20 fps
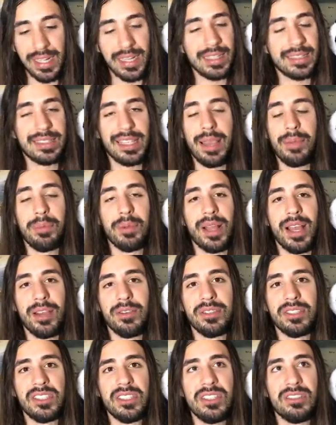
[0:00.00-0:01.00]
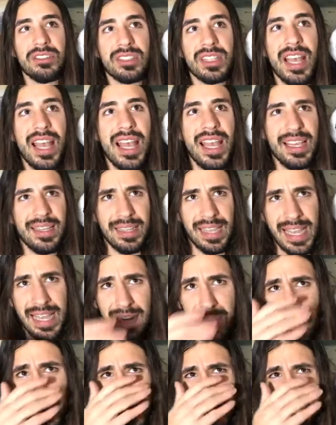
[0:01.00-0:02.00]
an example I always use. In
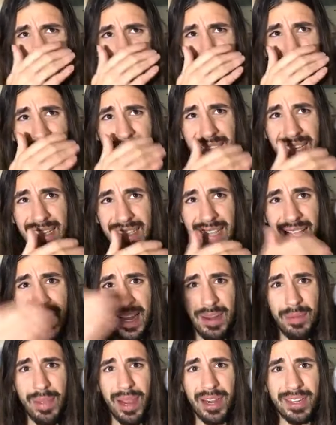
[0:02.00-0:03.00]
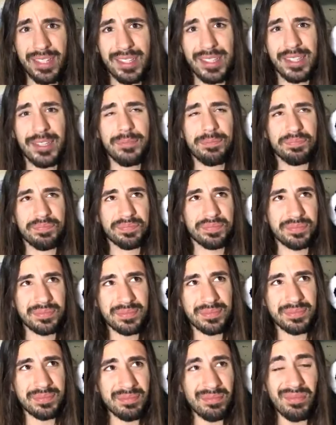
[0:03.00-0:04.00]
America,
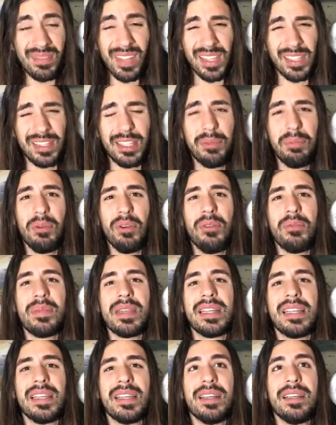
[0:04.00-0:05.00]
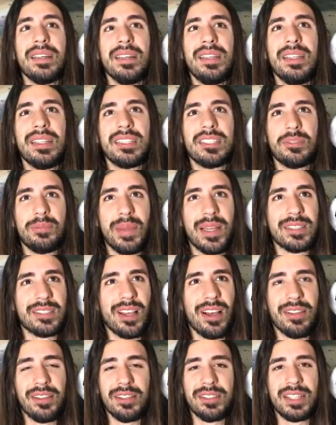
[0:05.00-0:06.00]
liberal media spends
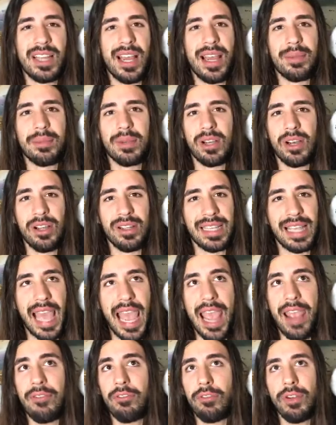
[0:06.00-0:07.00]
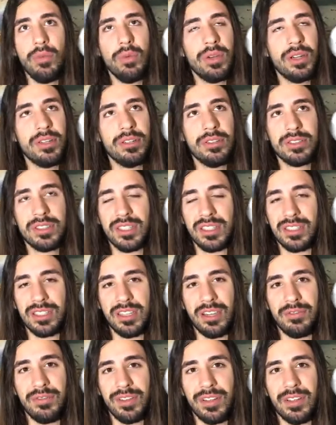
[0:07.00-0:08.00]
all their time calling everyone who's
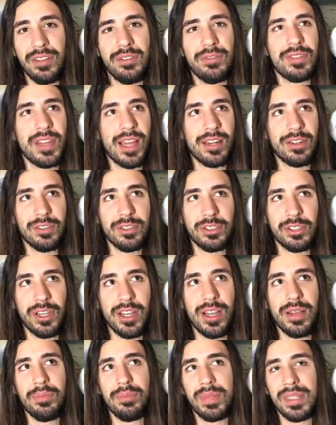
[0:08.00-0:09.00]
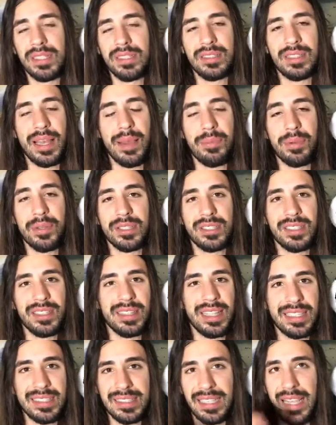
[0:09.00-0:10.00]
conservative, Donald Trump, this, that person,
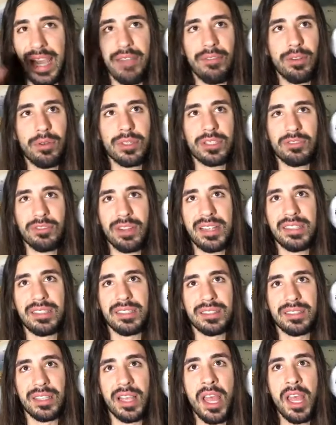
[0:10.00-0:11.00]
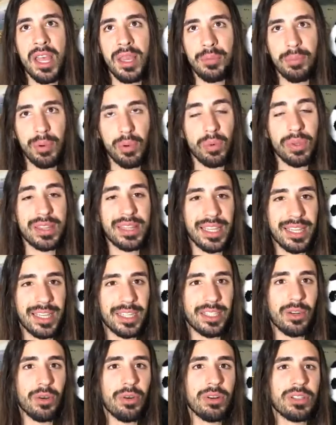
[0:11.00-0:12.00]
they say everyone's racist. But what they
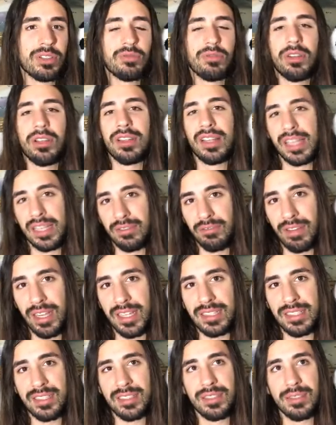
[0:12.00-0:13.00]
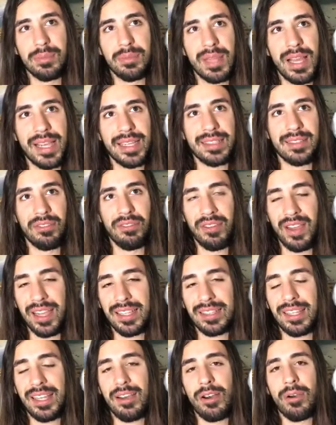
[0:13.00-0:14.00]
ignore is real racism, like the
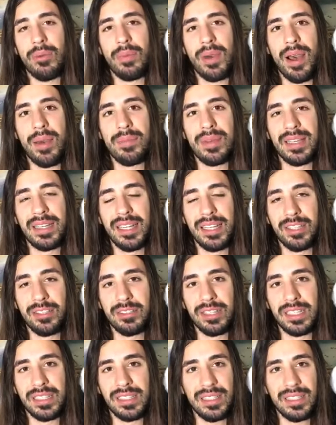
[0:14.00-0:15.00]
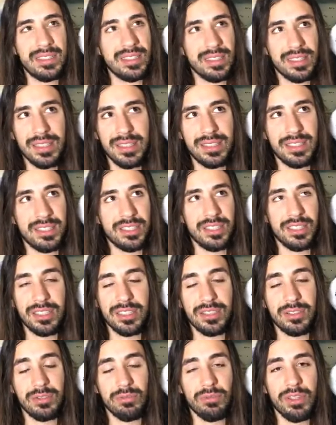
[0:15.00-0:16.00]
fact that Obama and Hillary Clinton, this is
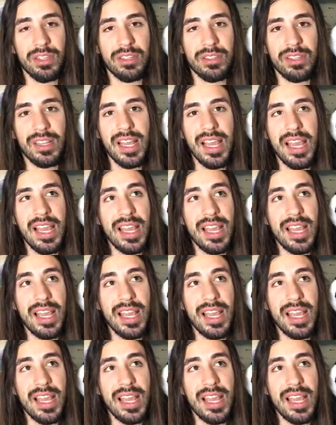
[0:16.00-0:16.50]
just real.